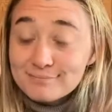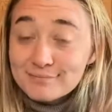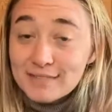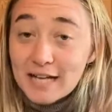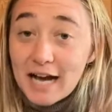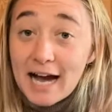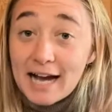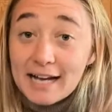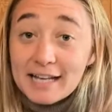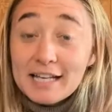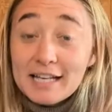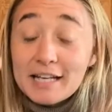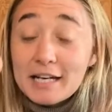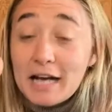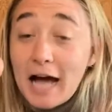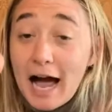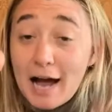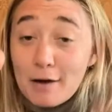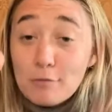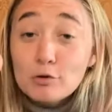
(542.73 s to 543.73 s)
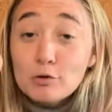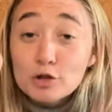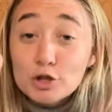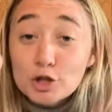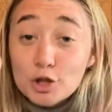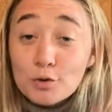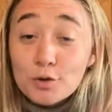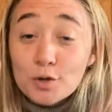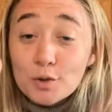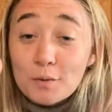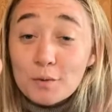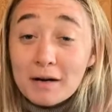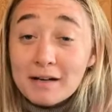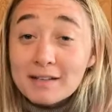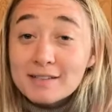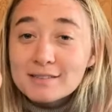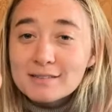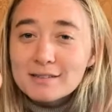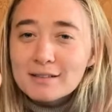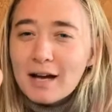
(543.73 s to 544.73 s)
I will show you
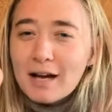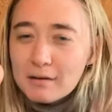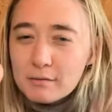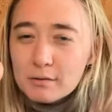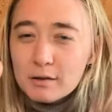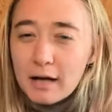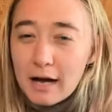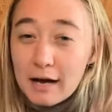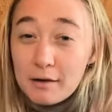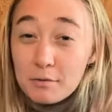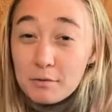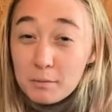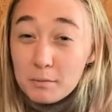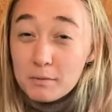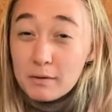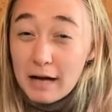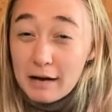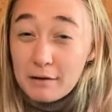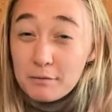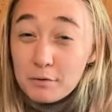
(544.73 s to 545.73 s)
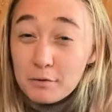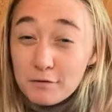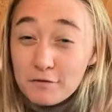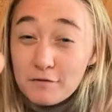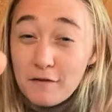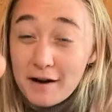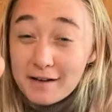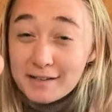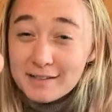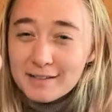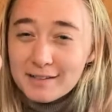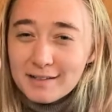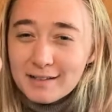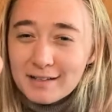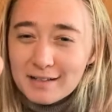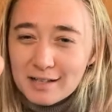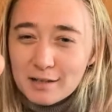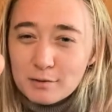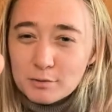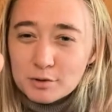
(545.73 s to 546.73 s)
guys. I will find it
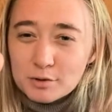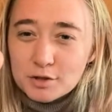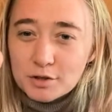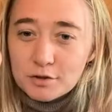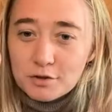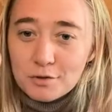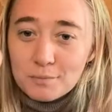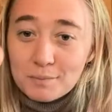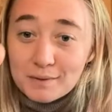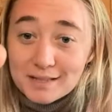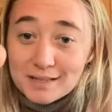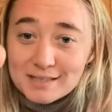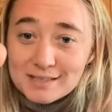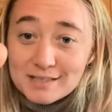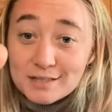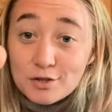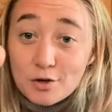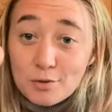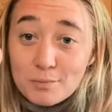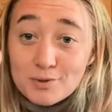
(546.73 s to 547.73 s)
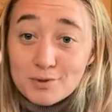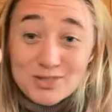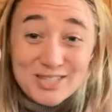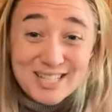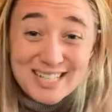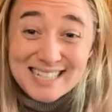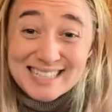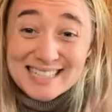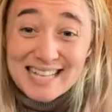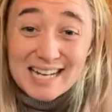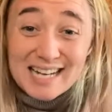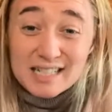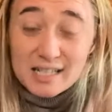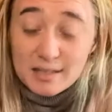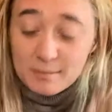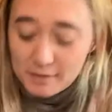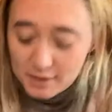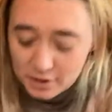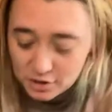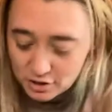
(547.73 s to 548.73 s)
and I will show you, but this is almost the exact
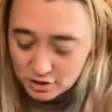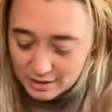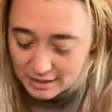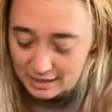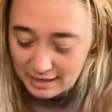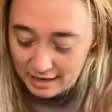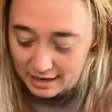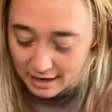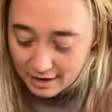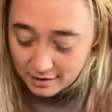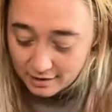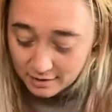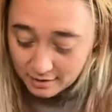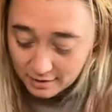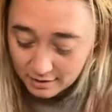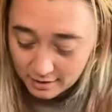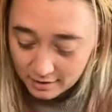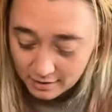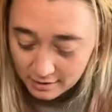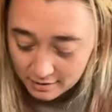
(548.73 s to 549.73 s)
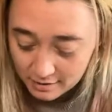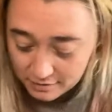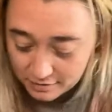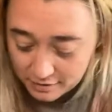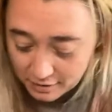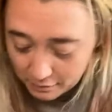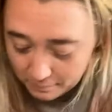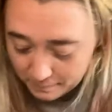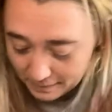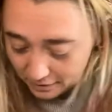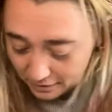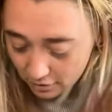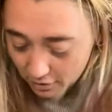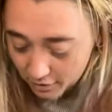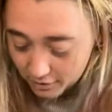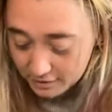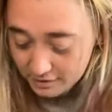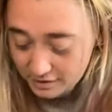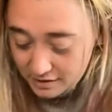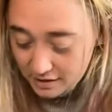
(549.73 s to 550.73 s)
image that I had. They're better
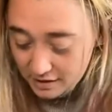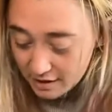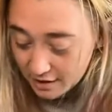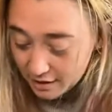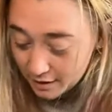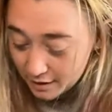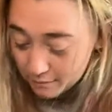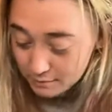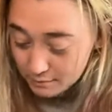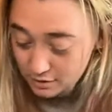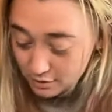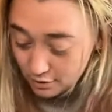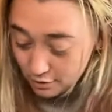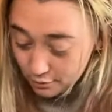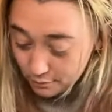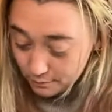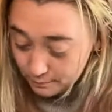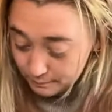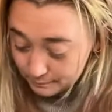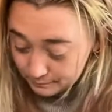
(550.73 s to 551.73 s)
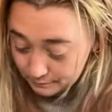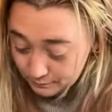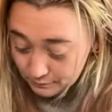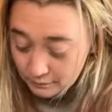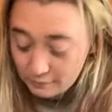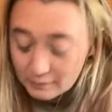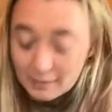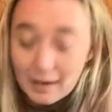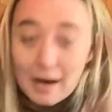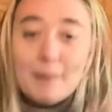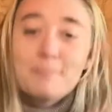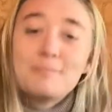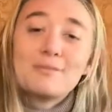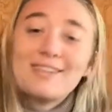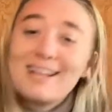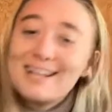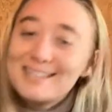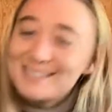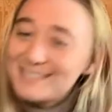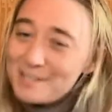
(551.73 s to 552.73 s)
artists than I am, so I'm
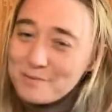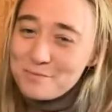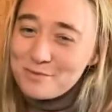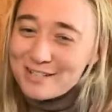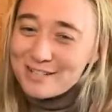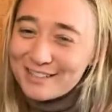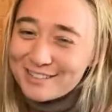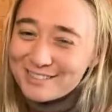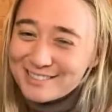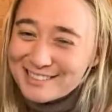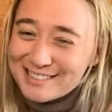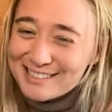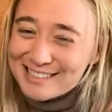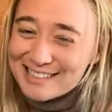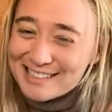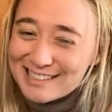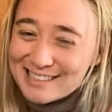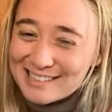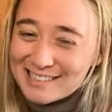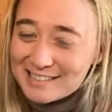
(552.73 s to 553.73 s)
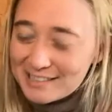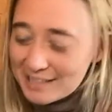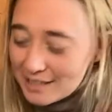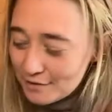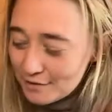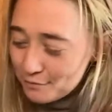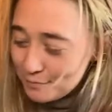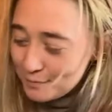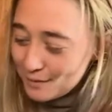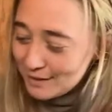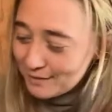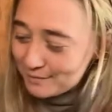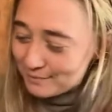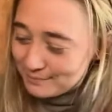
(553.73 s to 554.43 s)
glad someone else did it instead of me.